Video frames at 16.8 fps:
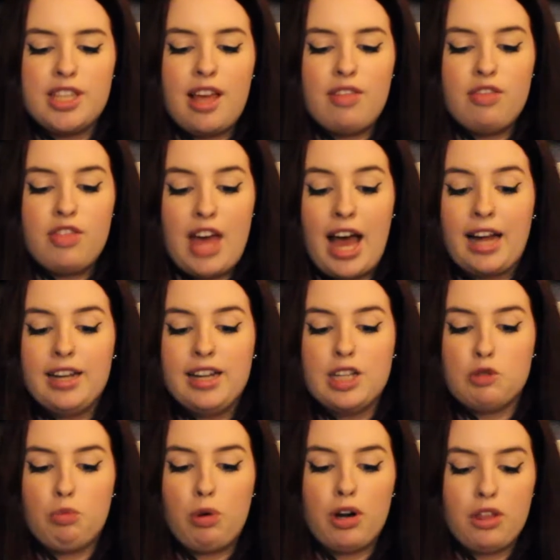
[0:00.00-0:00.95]
that that
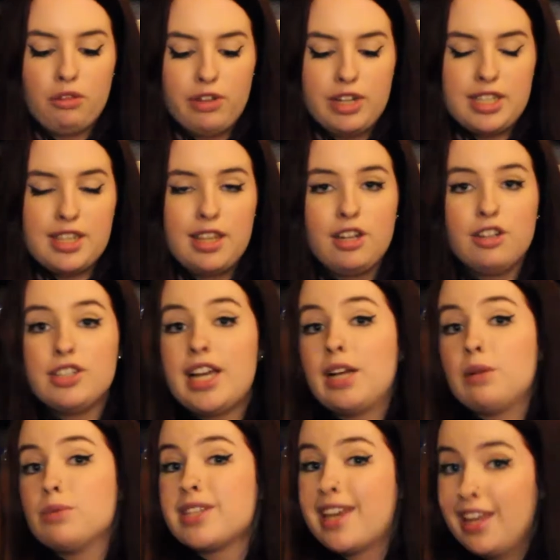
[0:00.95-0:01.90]
is part of the reason that her
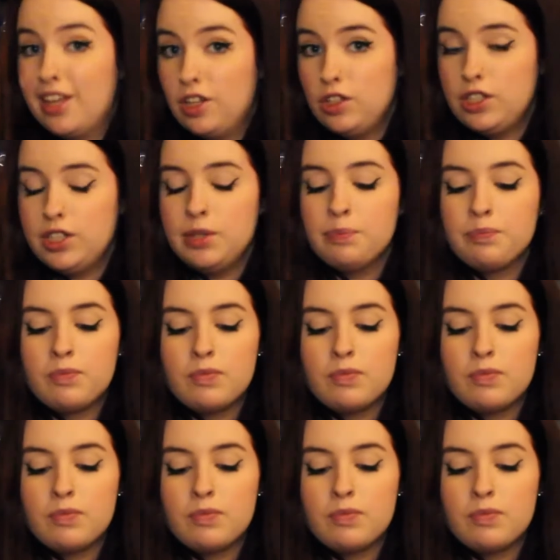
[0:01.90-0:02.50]
dad was killed.